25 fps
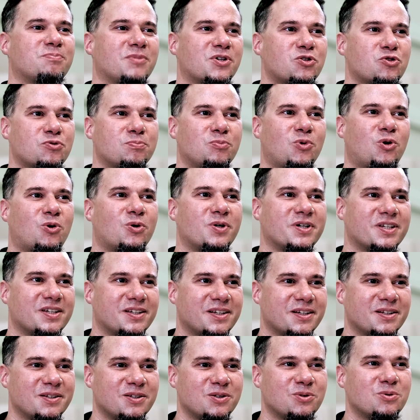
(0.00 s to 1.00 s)
much more
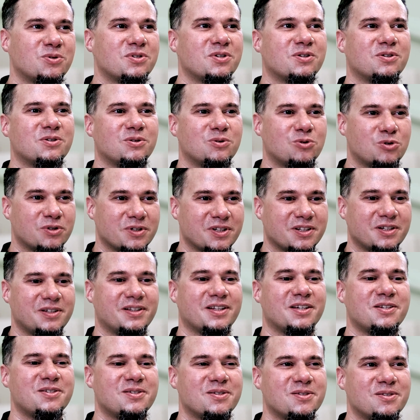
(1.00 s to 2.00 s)
than a user
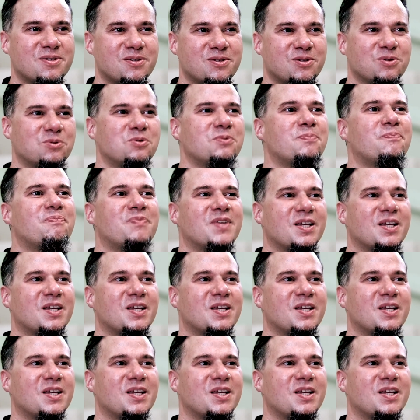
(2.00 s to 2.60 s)
usually listens to.